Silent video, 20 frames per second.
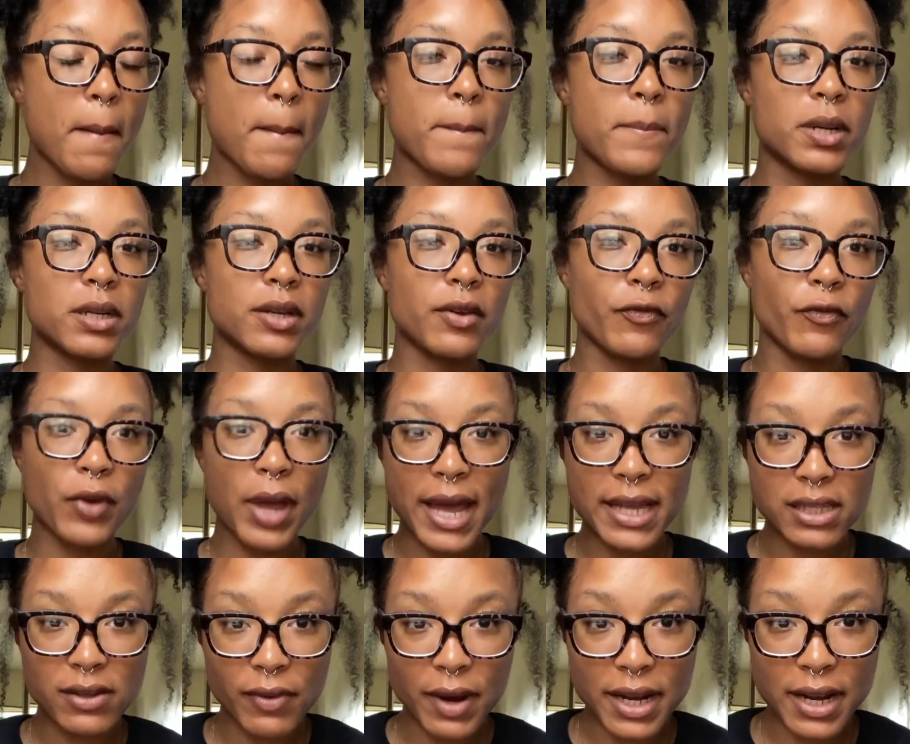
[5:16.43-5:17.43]
but as
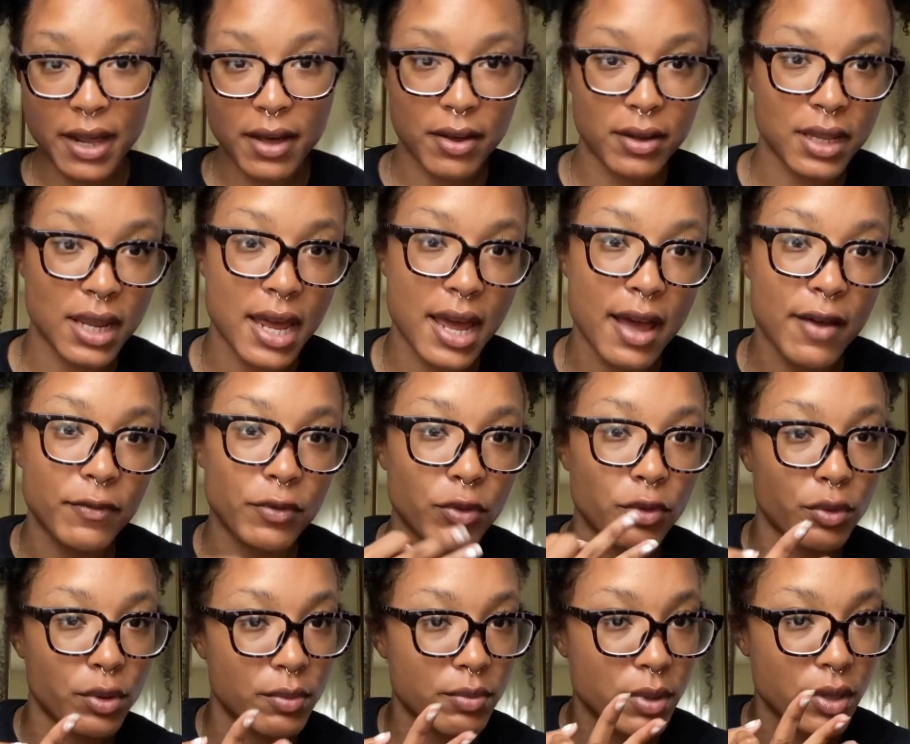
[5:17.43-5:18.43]
of right now i only have
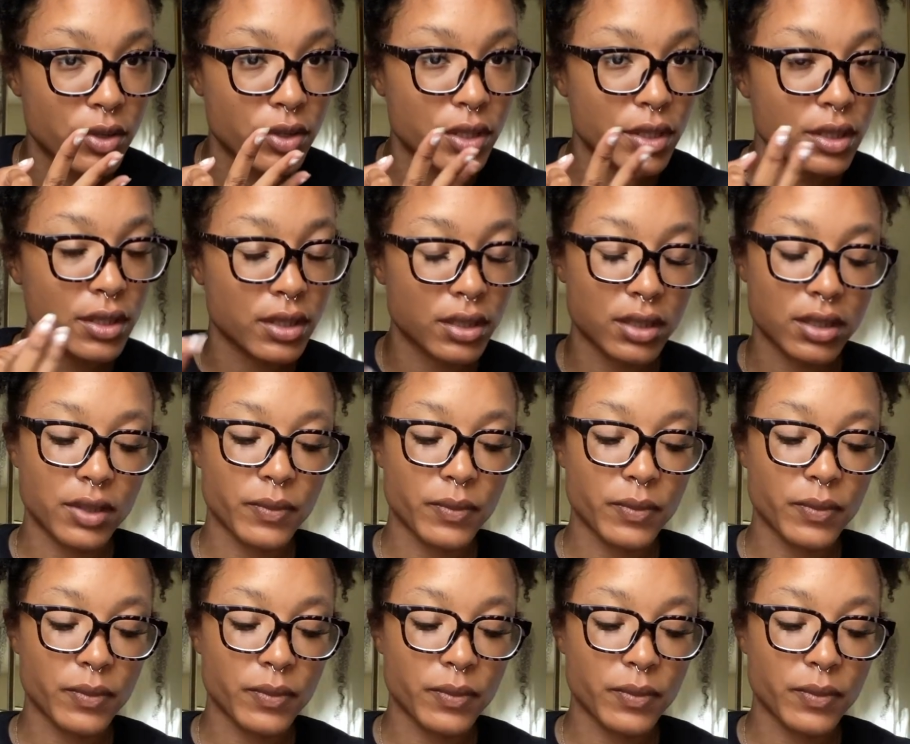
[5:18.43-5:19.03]
three piercings